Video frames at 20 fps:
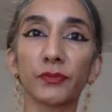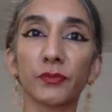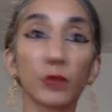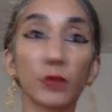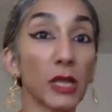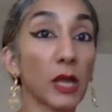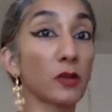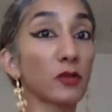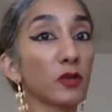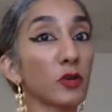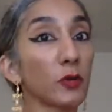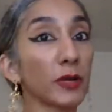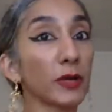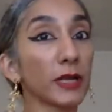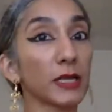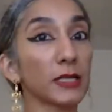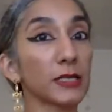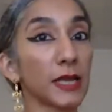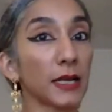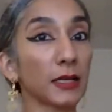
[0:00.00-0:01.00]
without
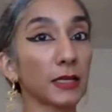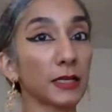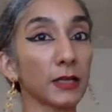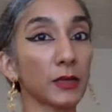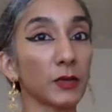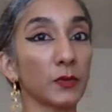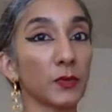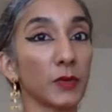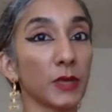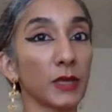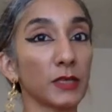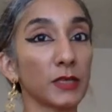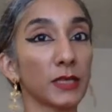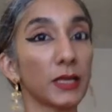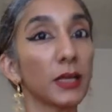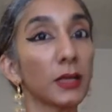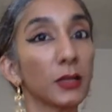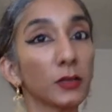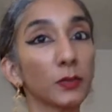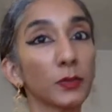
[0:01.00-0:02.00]
knowing exactly whom he's
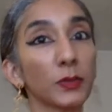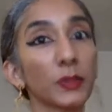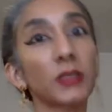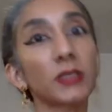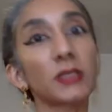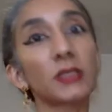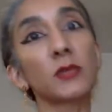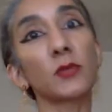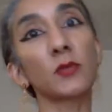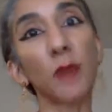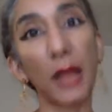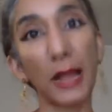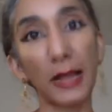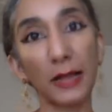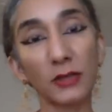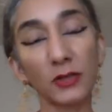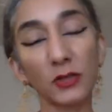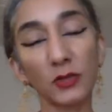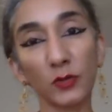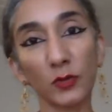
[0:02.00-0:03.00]
killed, but it's a
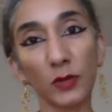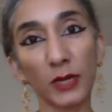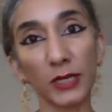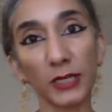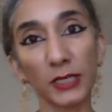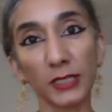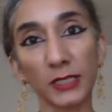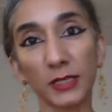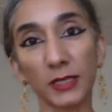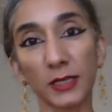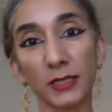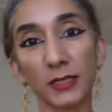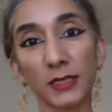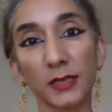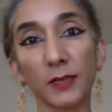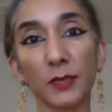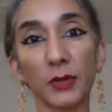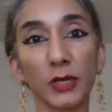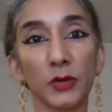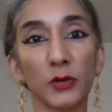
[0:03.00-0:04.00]
rat, right? It's
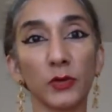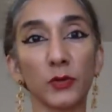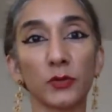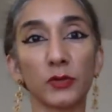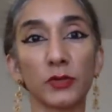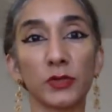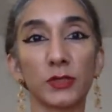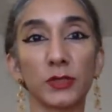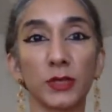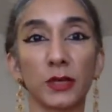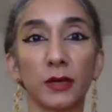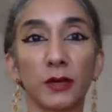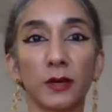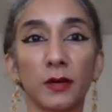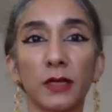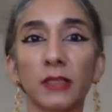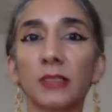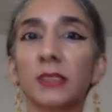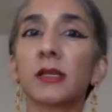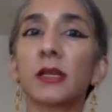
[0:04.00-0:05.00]
somebody who's
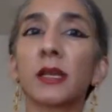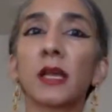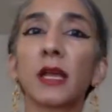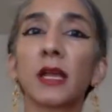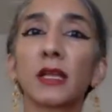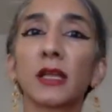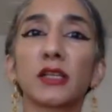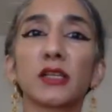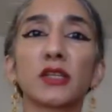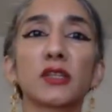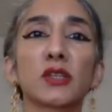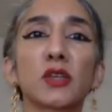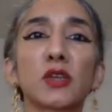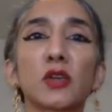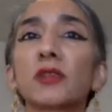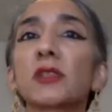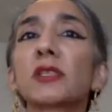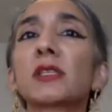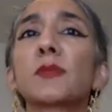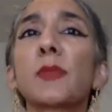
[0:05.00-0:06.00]
this sort
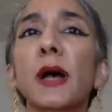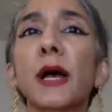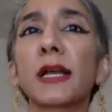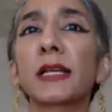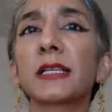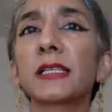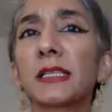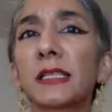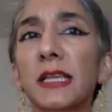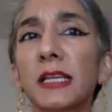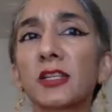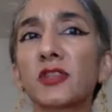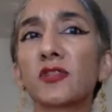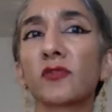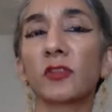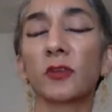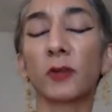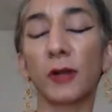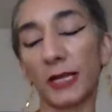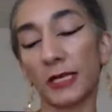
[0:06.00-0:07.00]
of spy
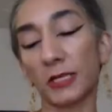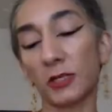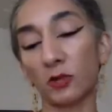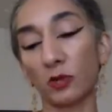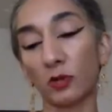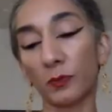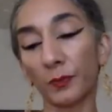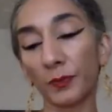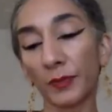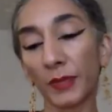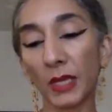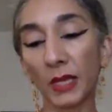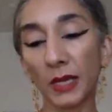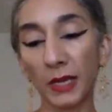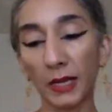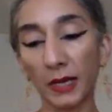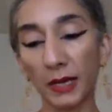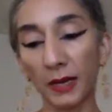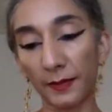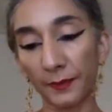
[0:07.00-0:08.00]
snitch varietal.
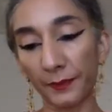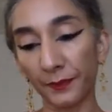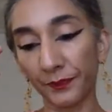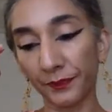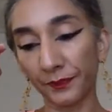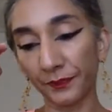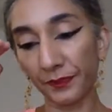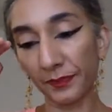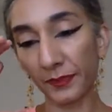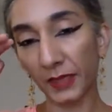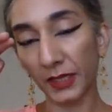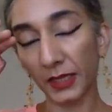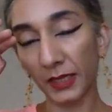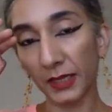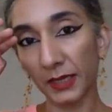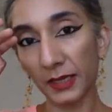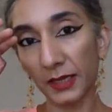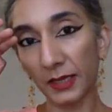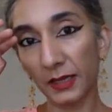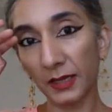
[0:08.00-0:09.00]

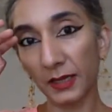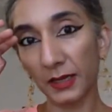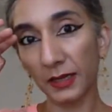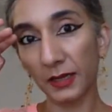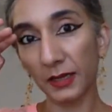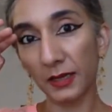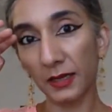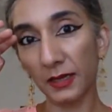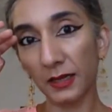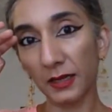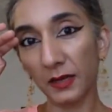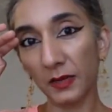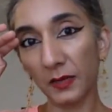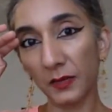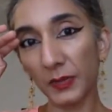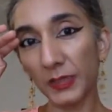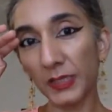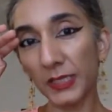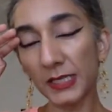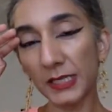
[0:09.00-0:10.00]

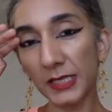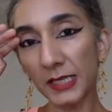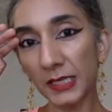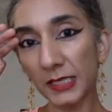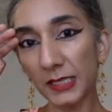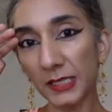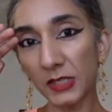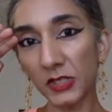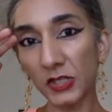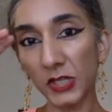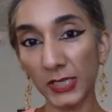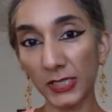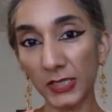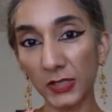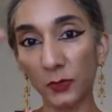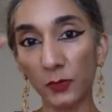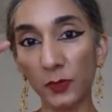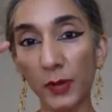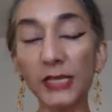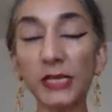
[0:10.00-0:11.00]
But this does suggest
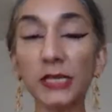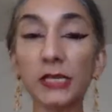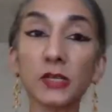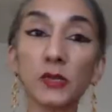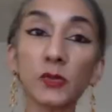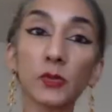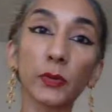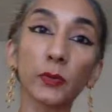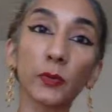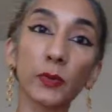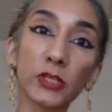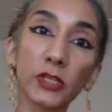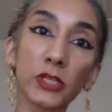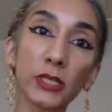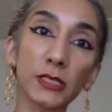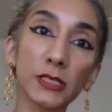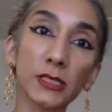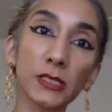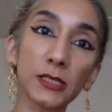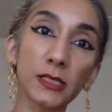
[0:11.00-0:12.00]
the readiness with which
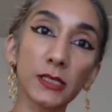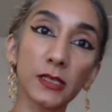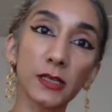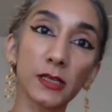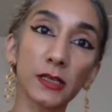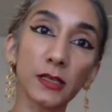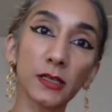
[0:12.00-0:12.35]
he's